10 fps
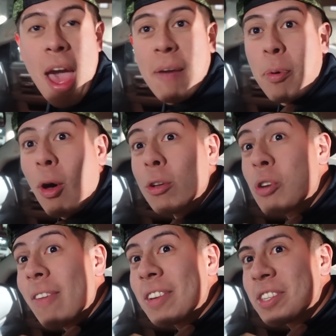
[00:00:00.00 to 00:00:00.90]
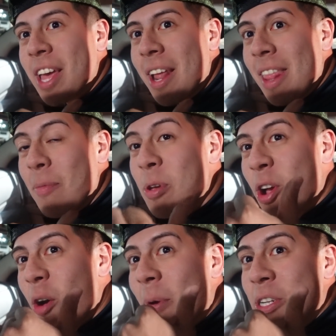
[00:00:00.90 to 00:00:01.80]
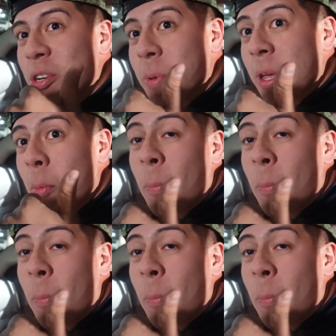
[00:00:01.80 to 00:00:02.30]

Have Paul drive instead, and then we call my insurance like